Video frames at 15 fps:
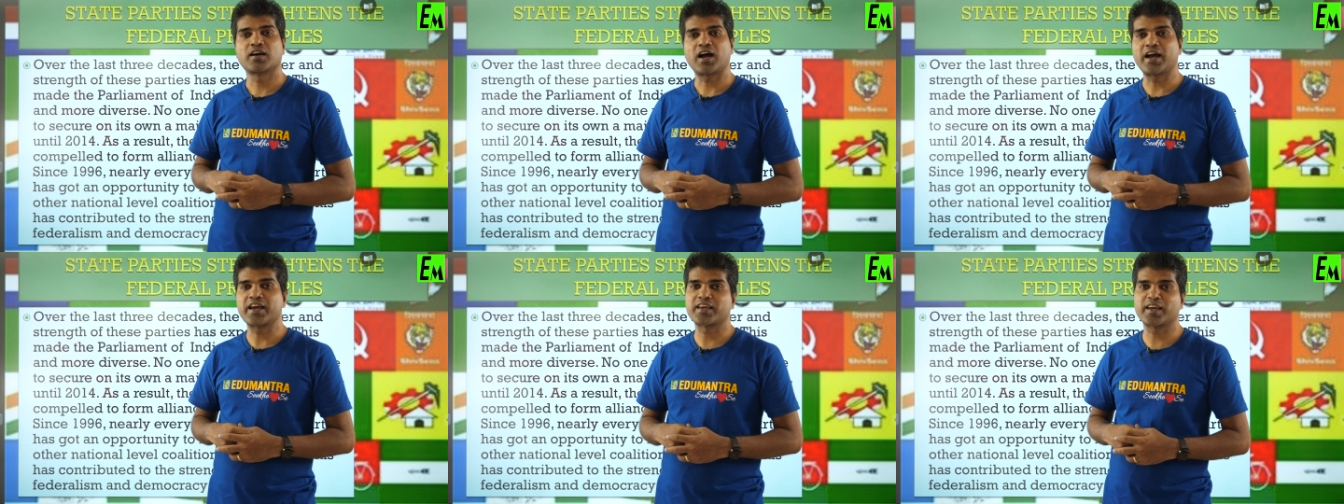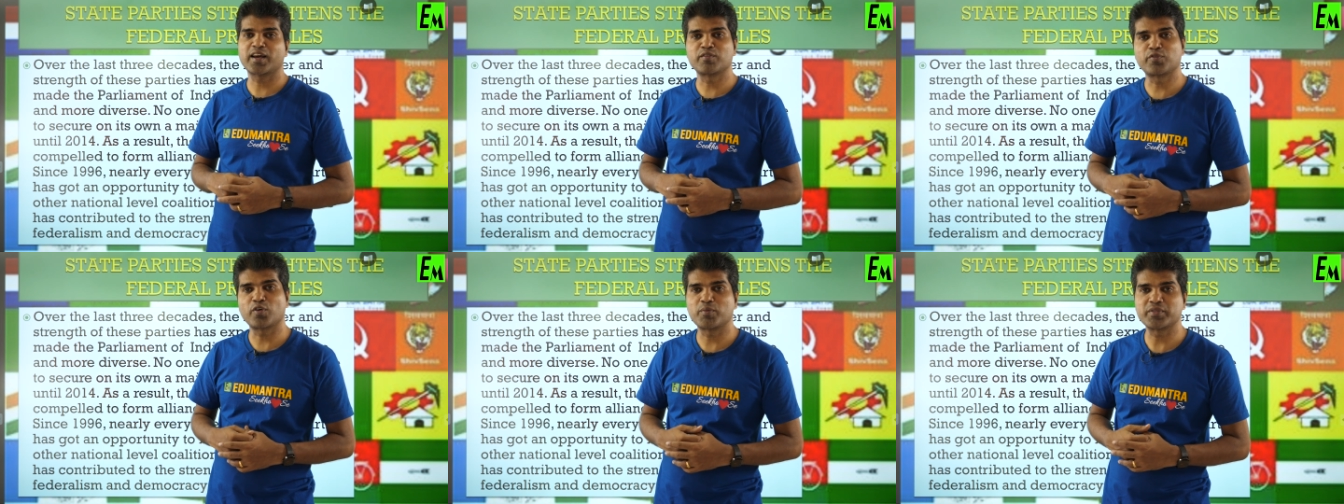I
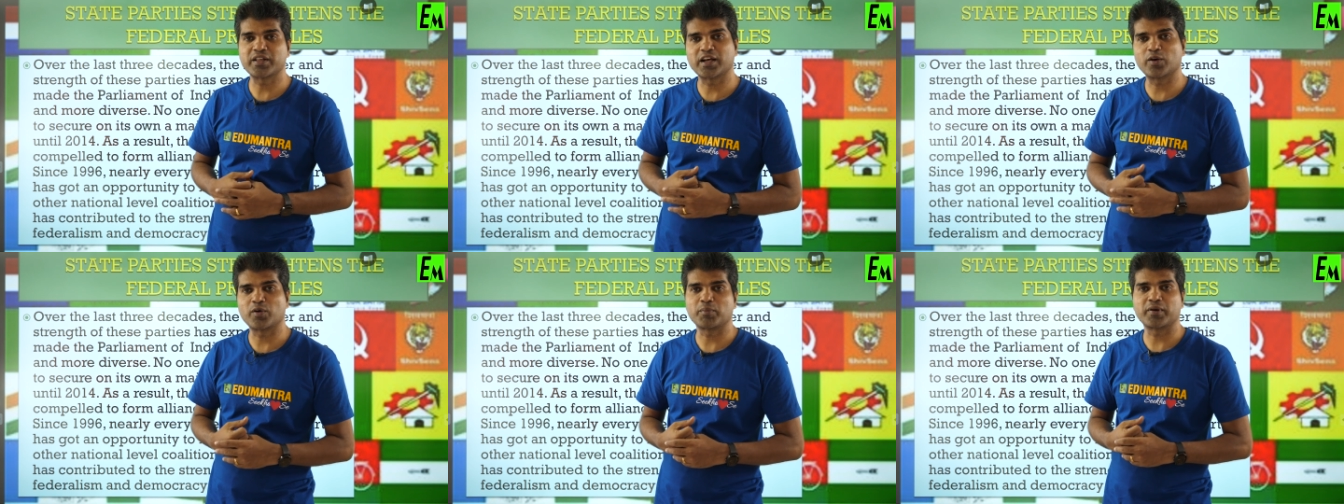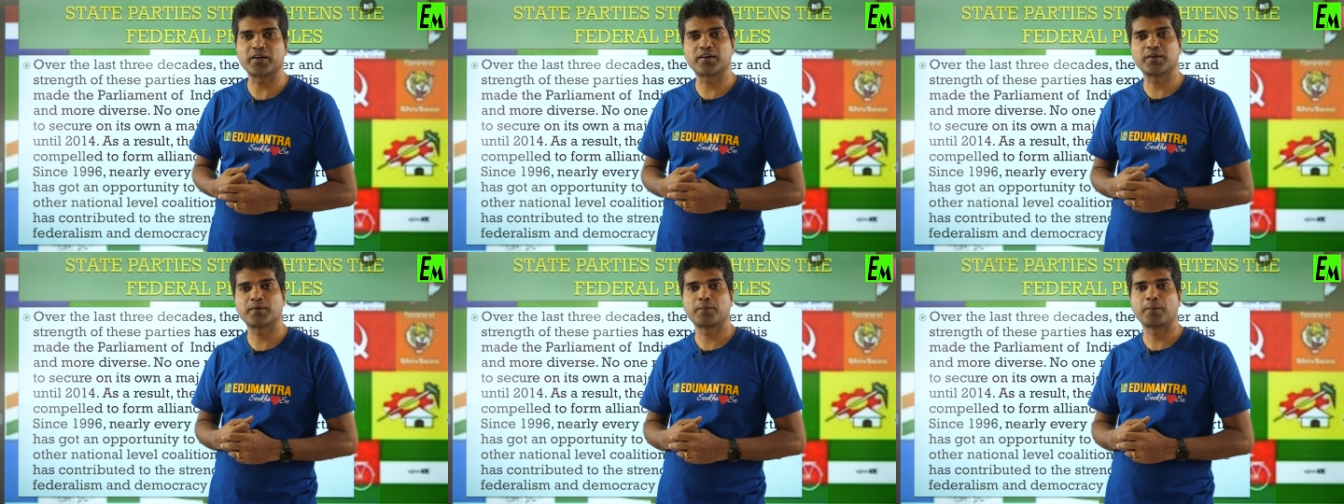can form the government
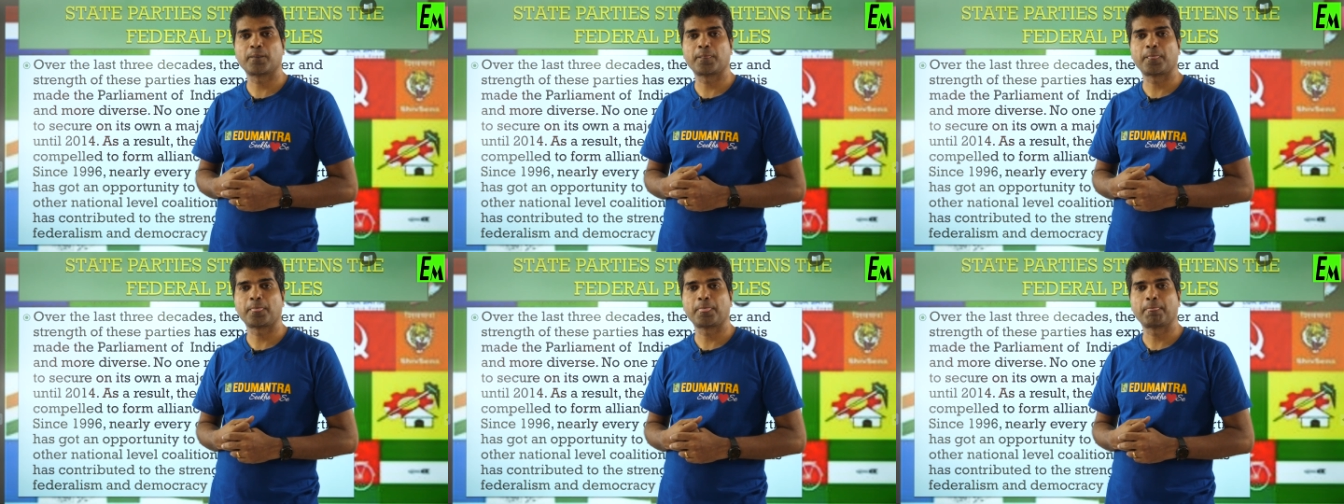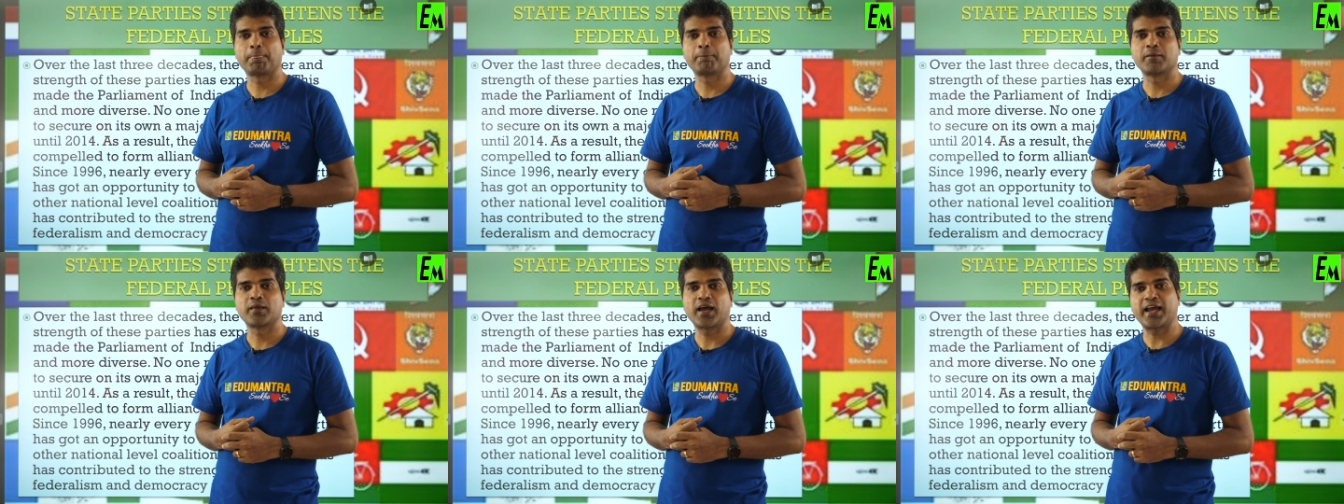
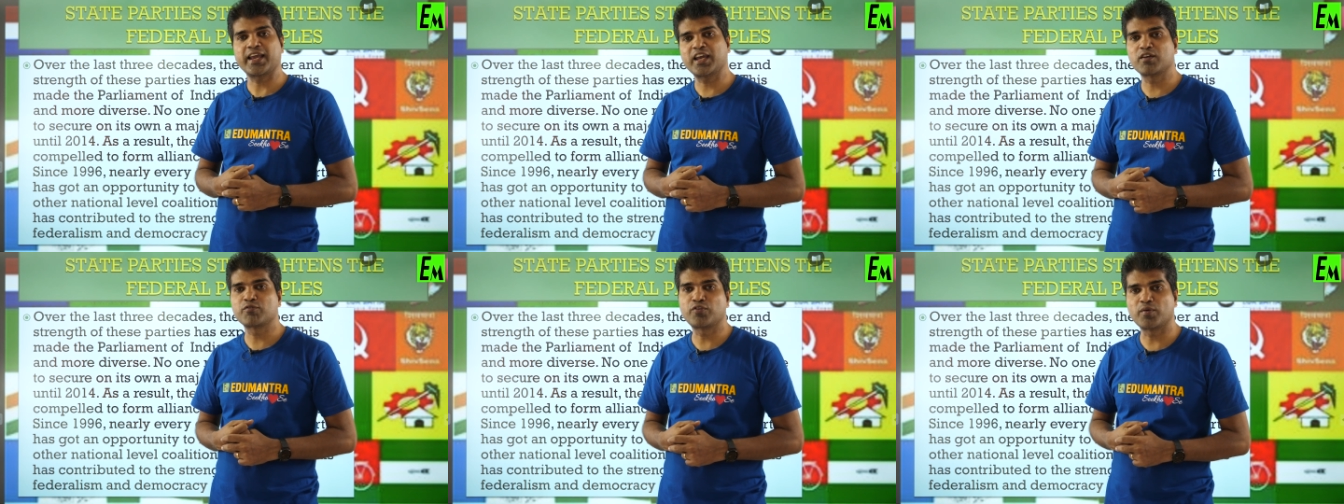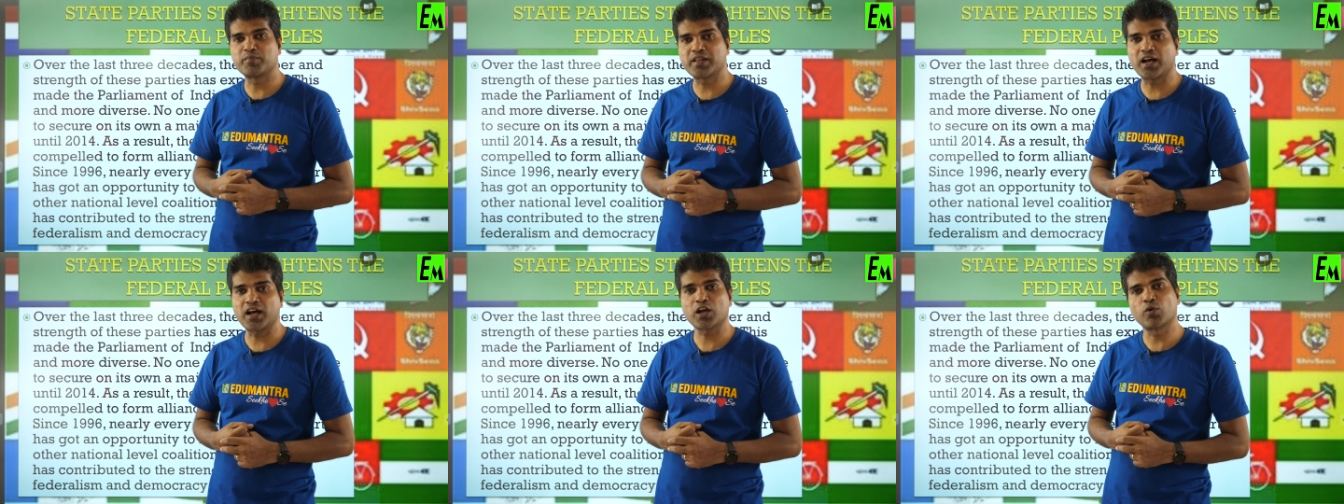I can form
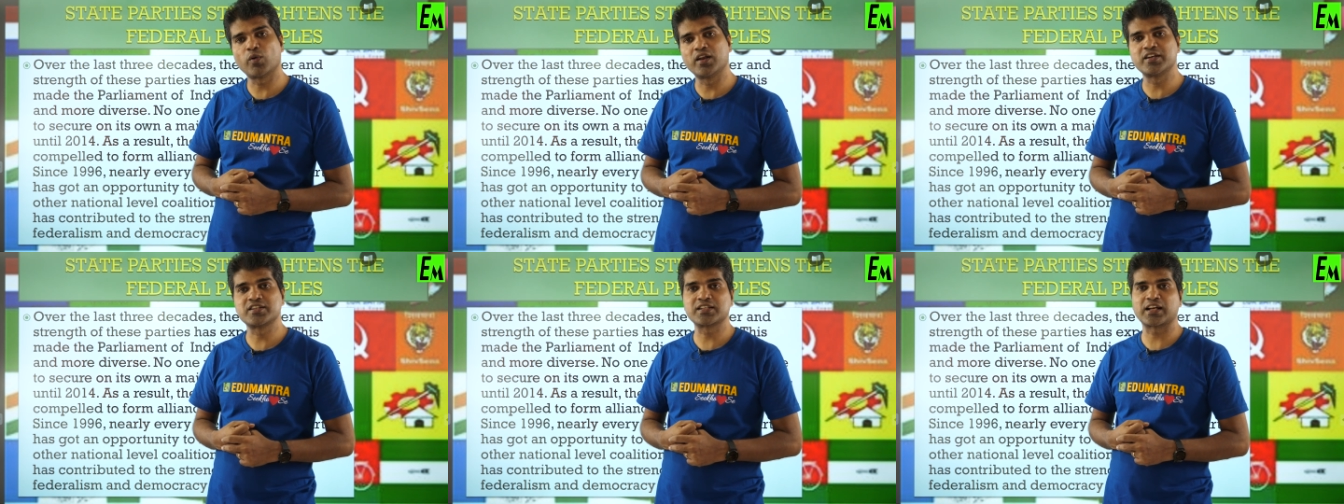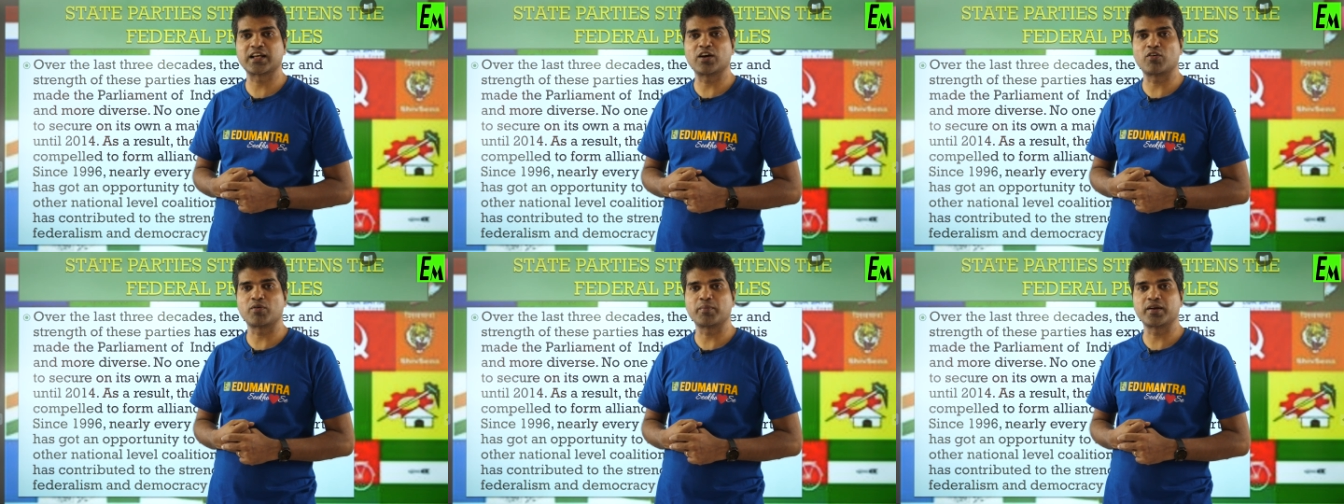the coalition
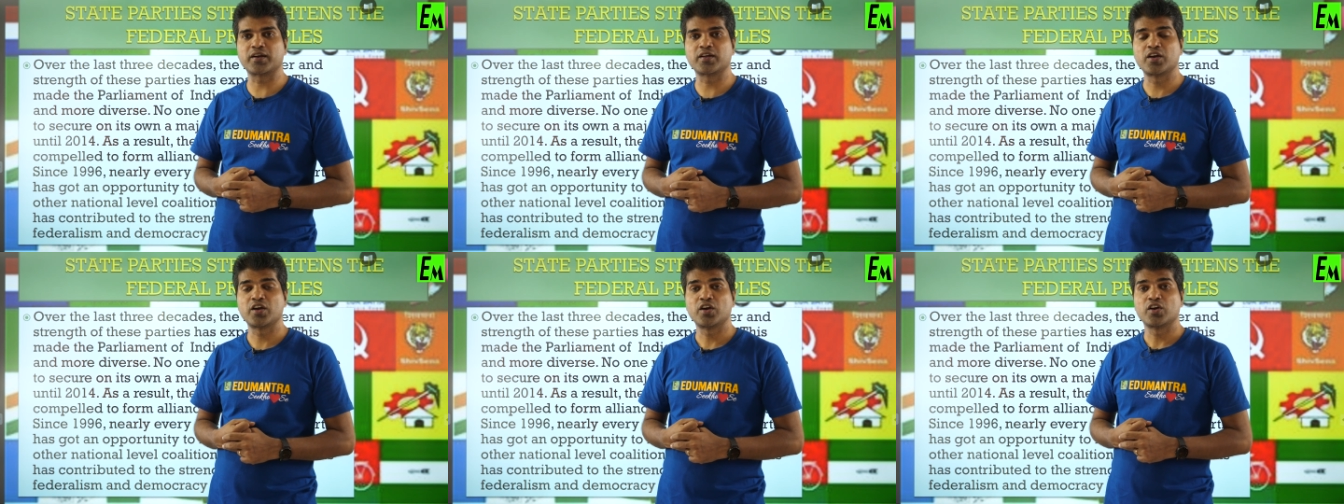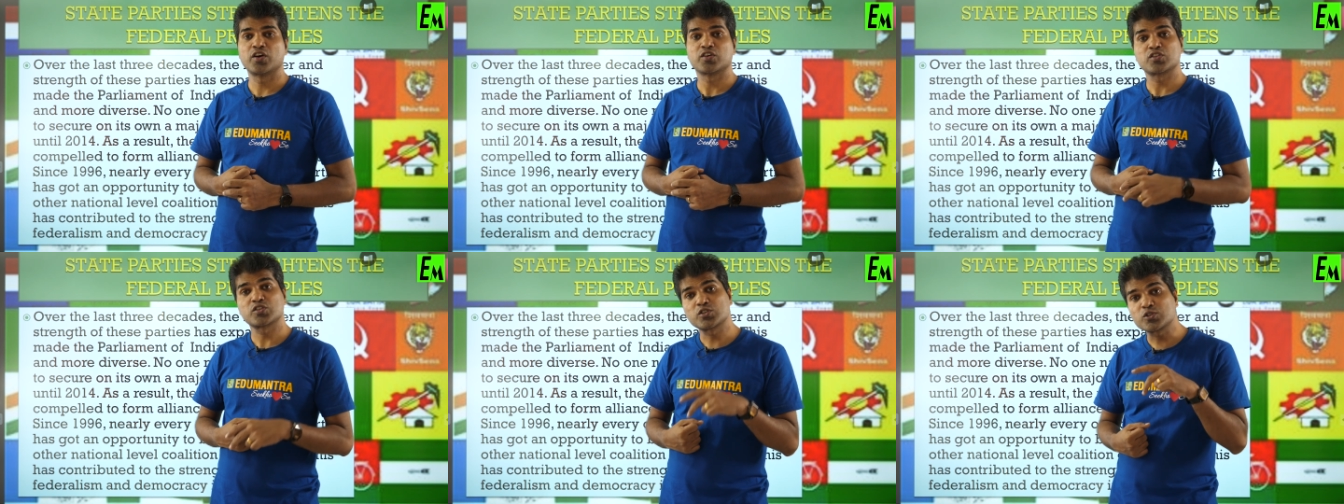government
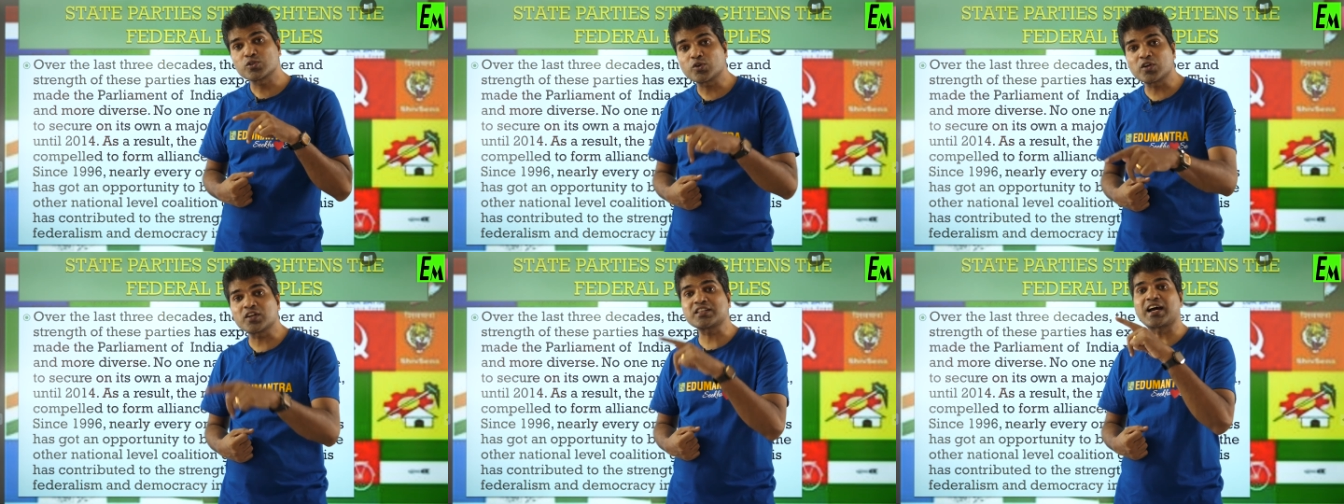so